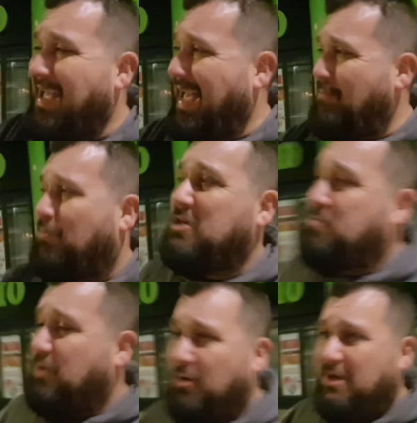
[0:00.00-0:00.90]
Emperor's
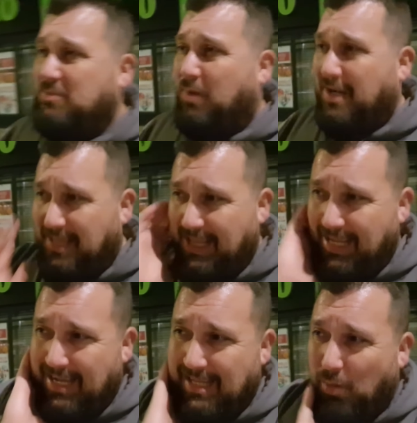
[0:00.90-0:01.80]
Brewery is one of
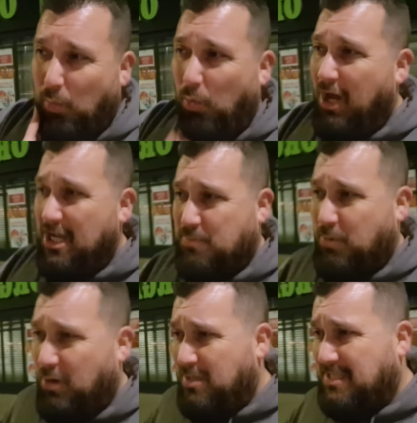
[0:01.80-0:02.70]
the worst
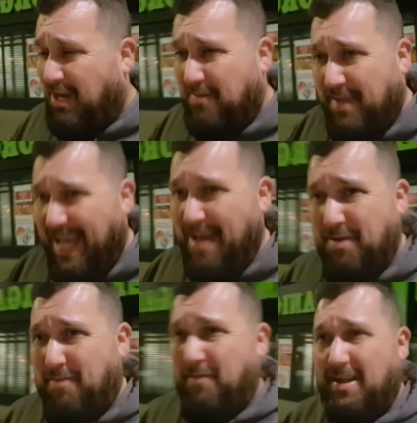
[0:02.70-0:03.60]
brewers I've
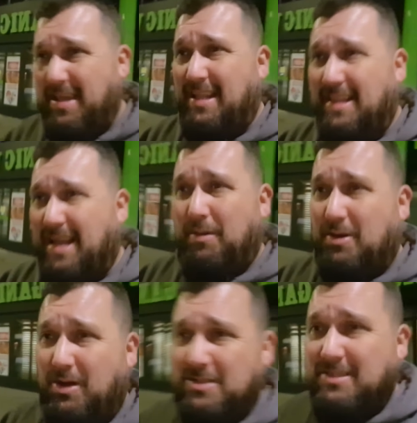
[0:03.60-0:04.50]
ever fucking come
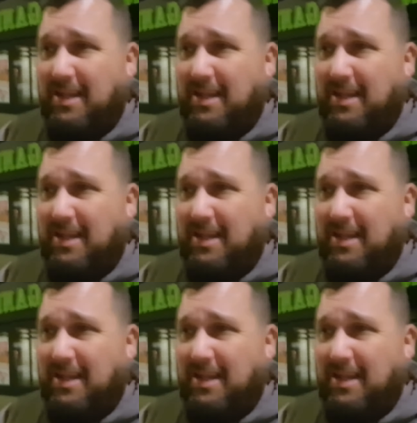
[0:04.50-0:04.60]
across.